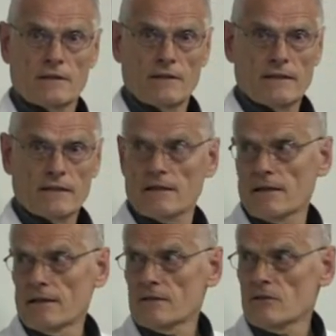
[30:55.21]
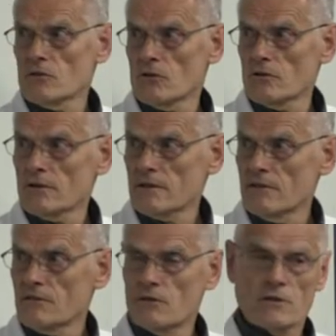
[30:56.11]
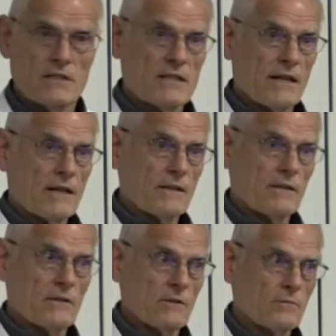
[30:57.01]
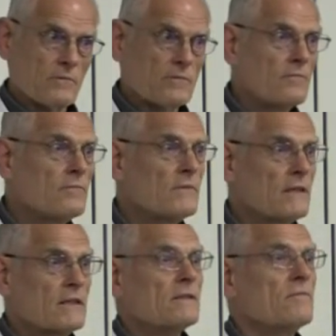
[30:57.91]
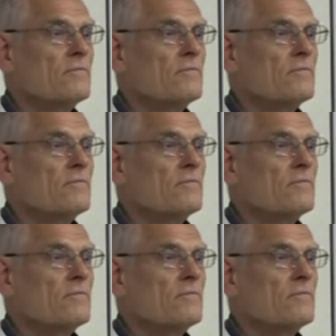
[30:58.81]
In that case, you should not give doxycycline, you know. Yes?